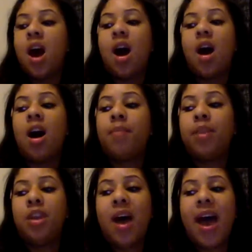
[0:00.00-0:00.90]
Um,
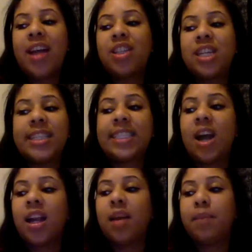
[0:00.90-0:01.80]
you know, I had just
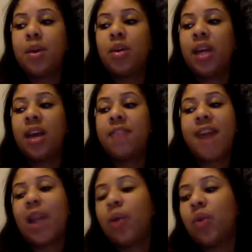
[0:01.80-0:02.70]
started building a
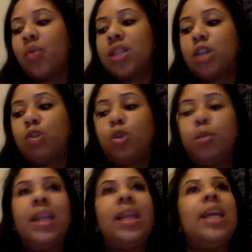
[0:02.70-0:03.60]
following on social
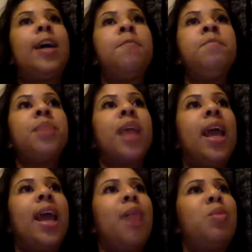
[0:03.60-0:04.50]
media
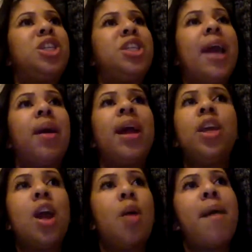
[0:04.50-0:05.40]
and was sharing,
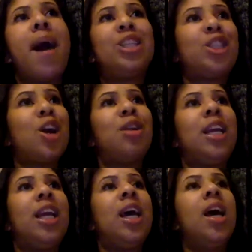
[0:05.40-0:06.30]
you know, my
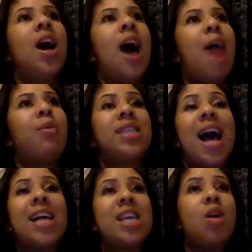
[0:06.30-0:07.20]
journey. I was,
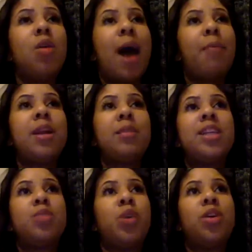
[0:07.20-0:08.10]
I told, I pretty
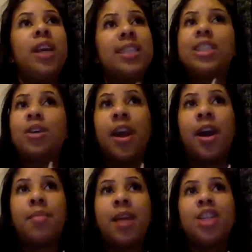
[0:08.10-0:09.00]
much went on
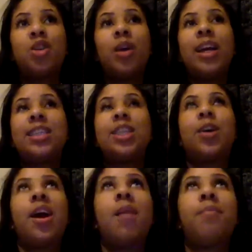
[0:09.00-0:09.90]
Instagram. I joined
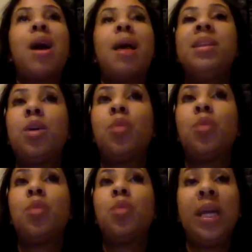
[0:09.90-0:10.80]
Instagram probably the
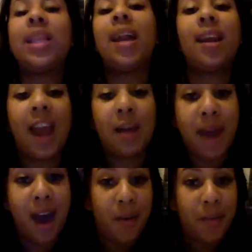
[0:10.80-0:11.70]
week that it
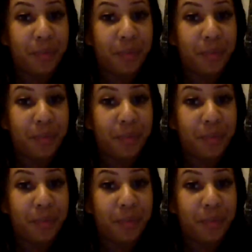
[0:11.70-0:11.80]
came out.